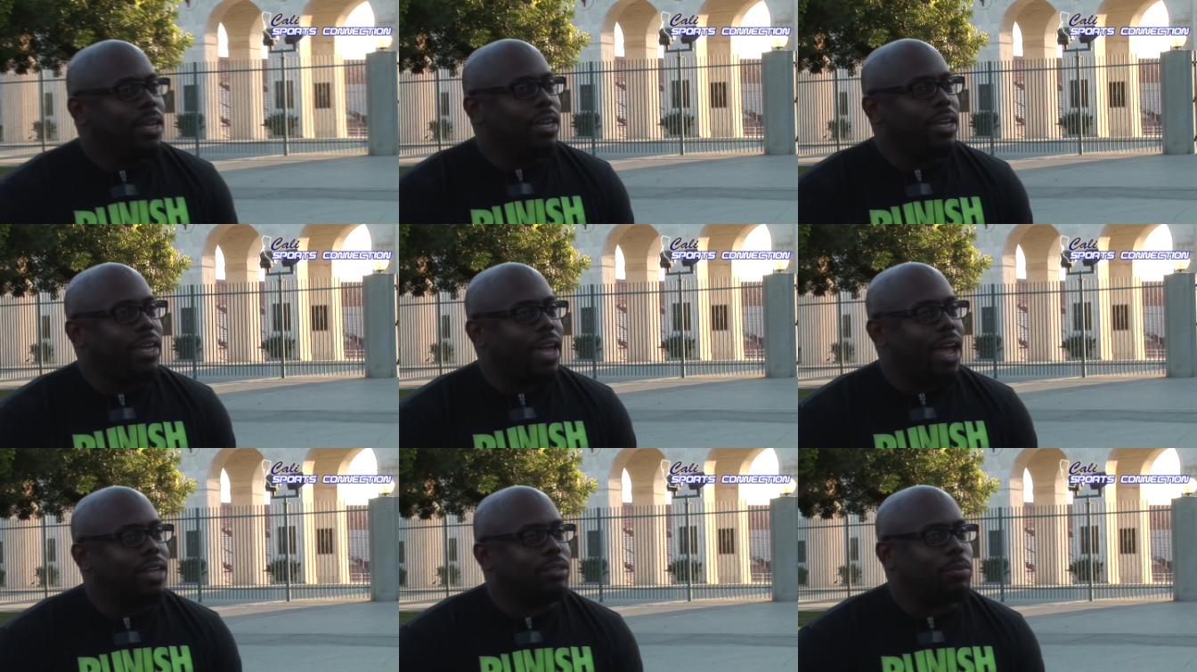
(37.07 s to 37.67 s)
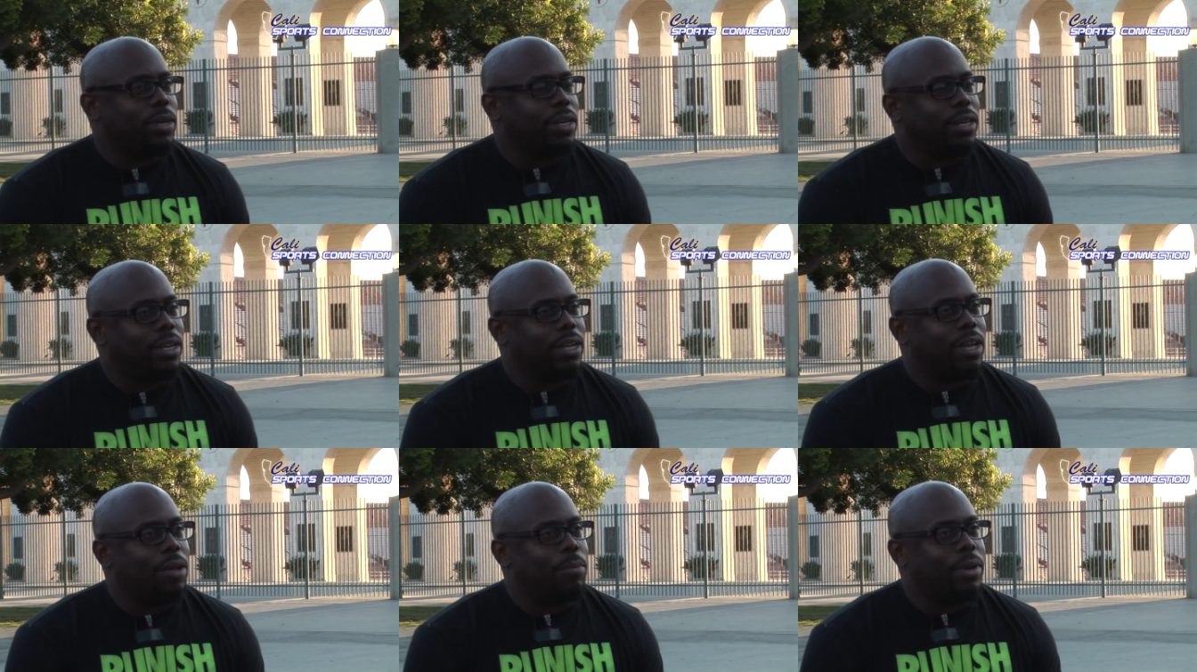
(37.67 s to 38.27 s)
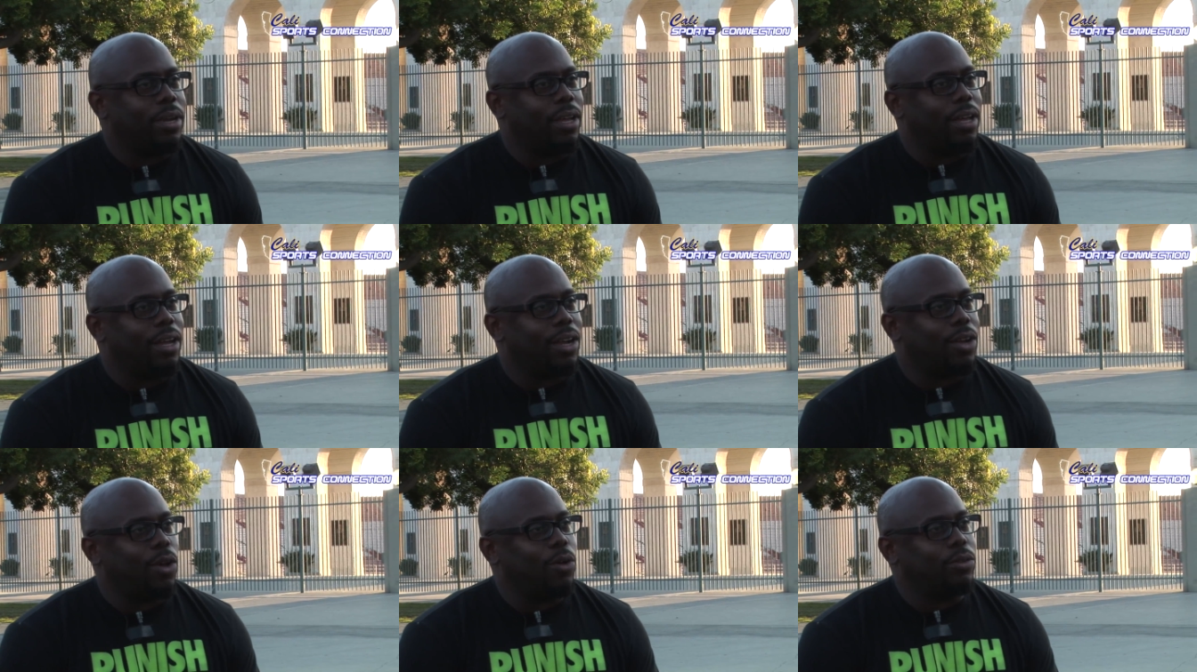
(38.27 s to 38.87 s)
He asked me to come
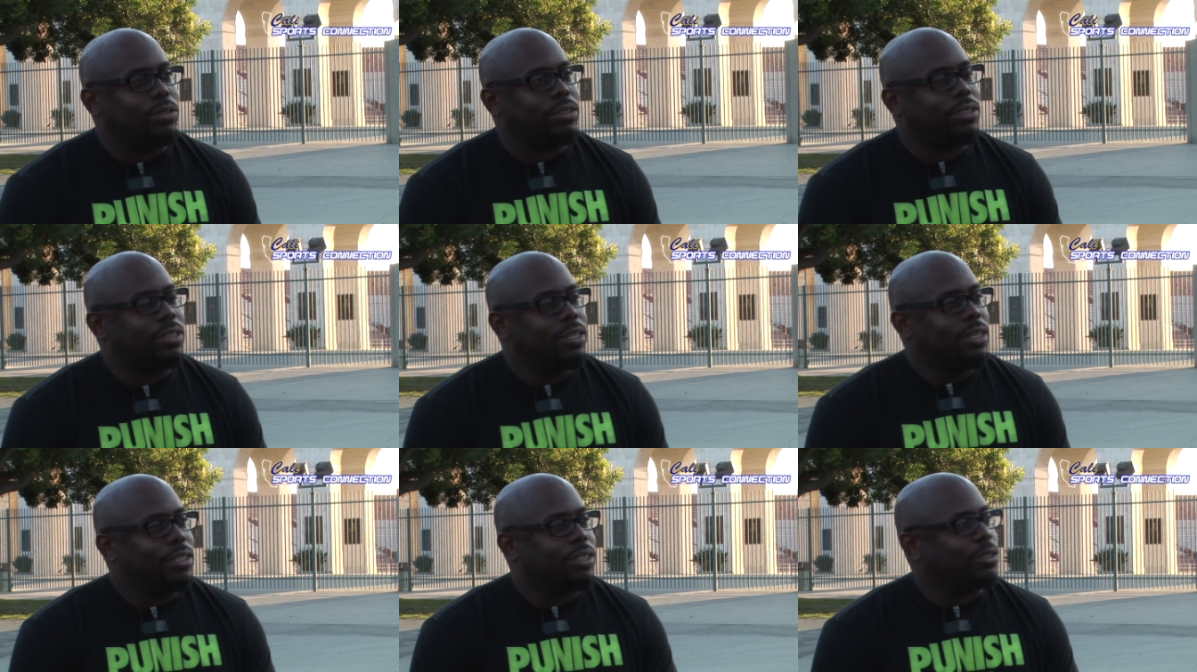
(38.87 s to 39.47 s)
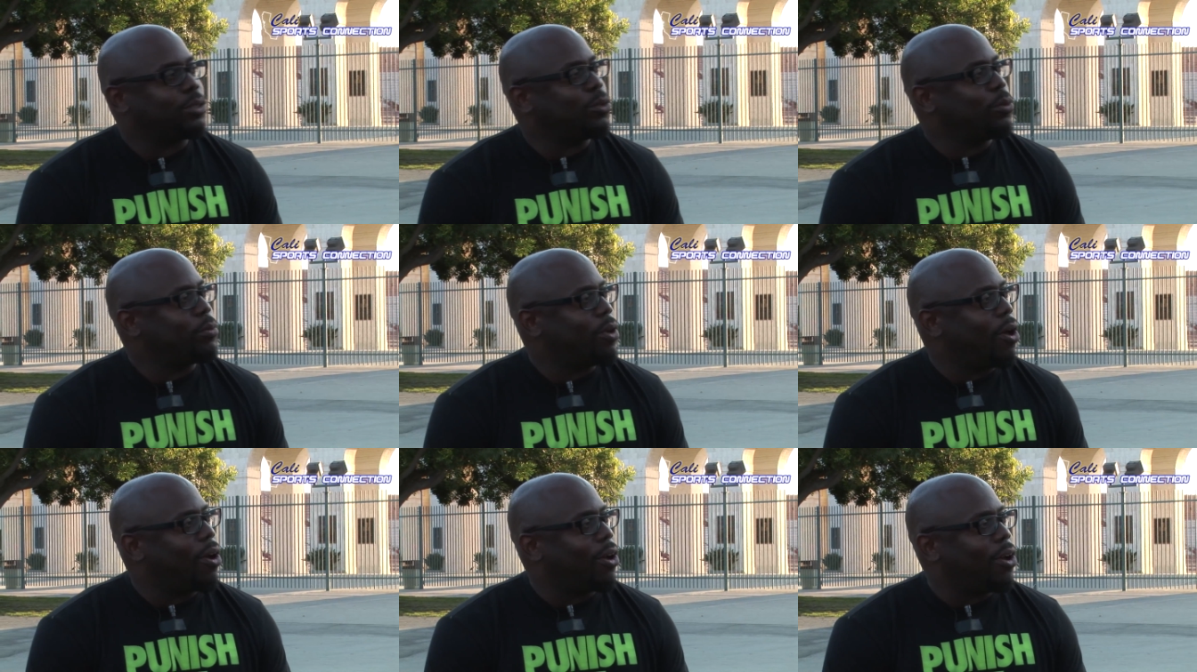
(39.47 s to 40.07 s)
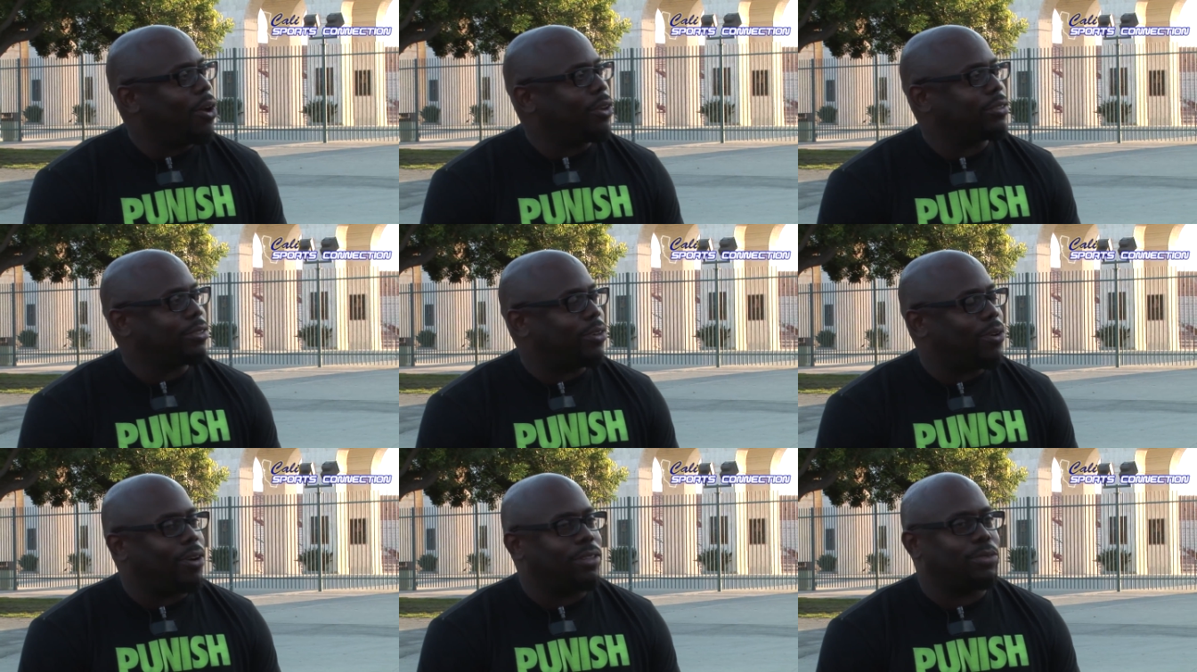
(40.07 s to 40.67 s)
and coach the Snoop Dogg
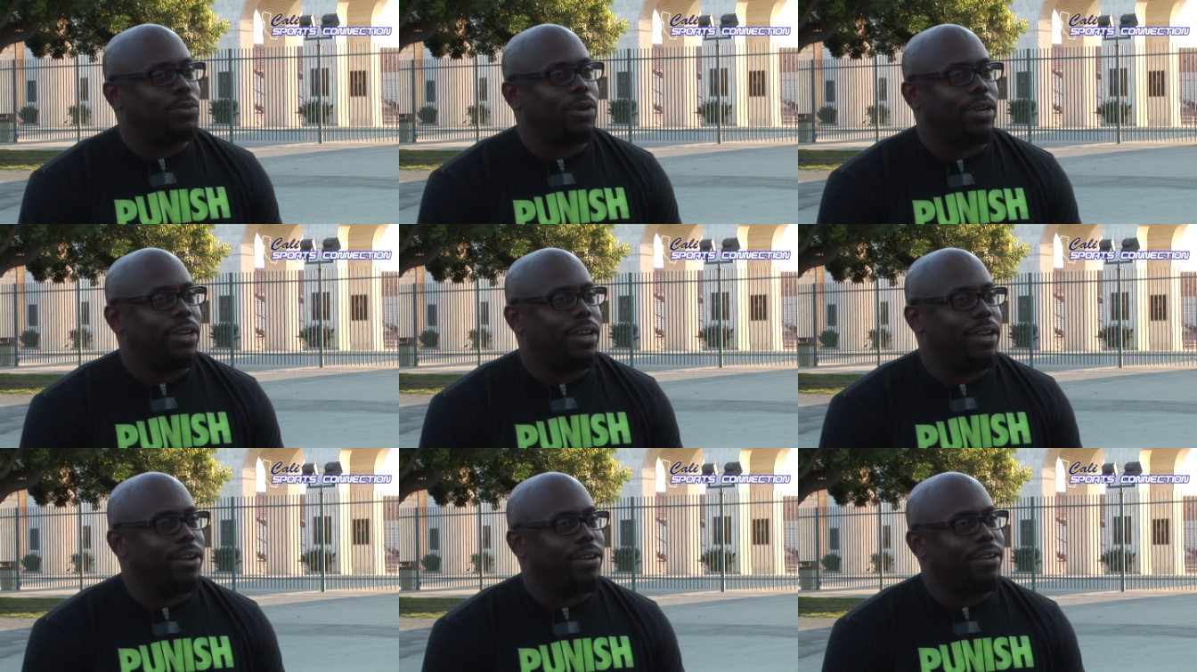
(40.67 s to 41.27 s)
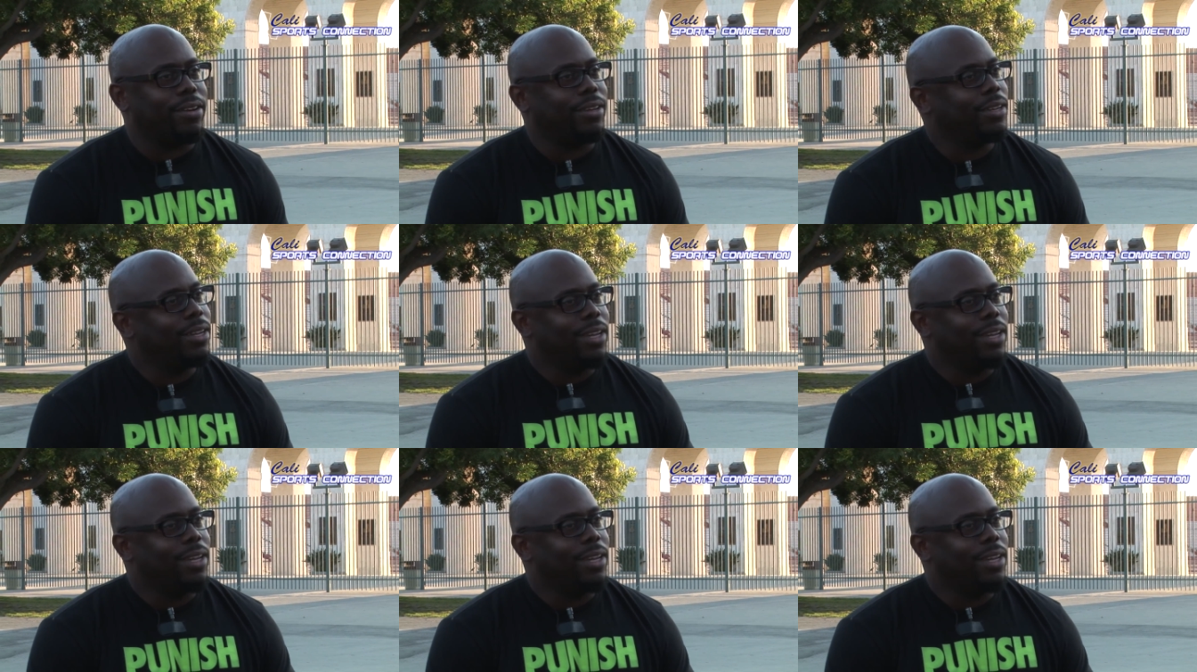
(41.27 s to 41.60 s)
All-Stars one year,